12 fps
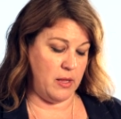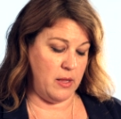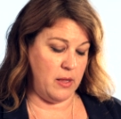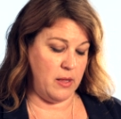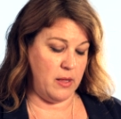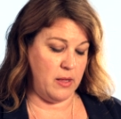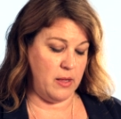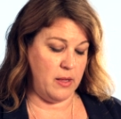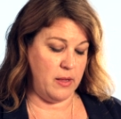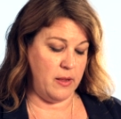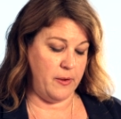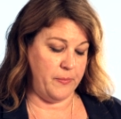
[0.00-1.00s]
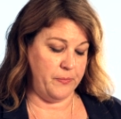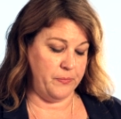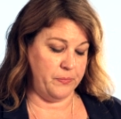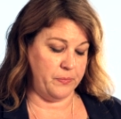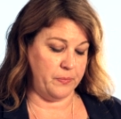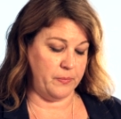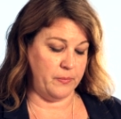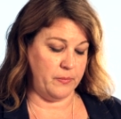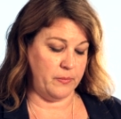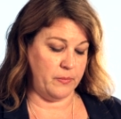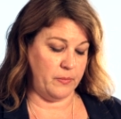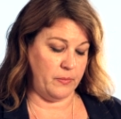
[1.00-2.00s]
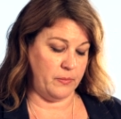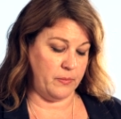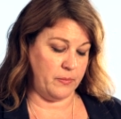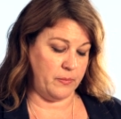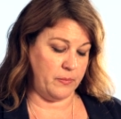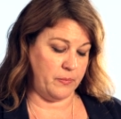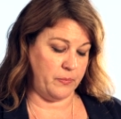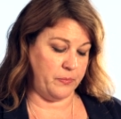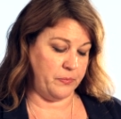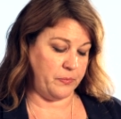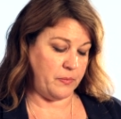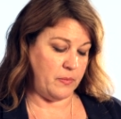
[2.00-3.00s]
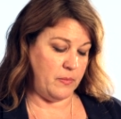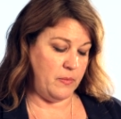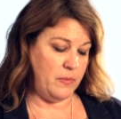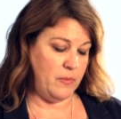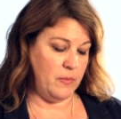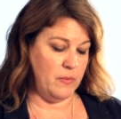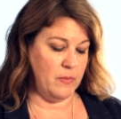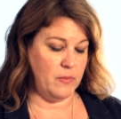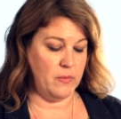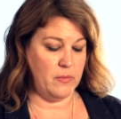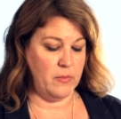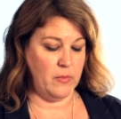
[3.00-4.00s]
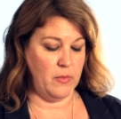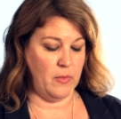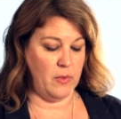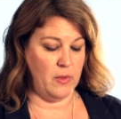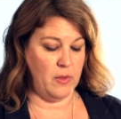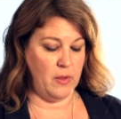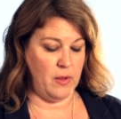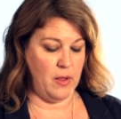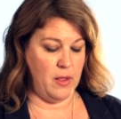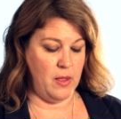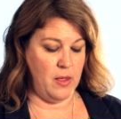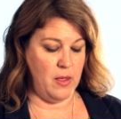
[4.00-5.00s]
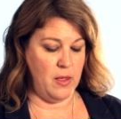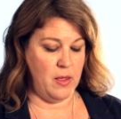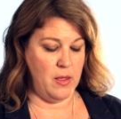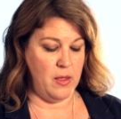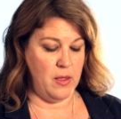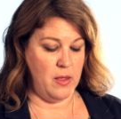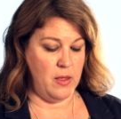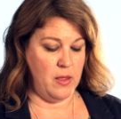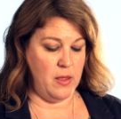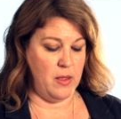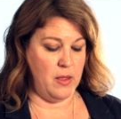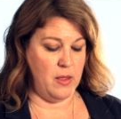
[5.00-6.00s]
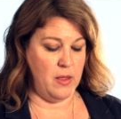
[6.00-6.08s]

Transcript: (no one is talking)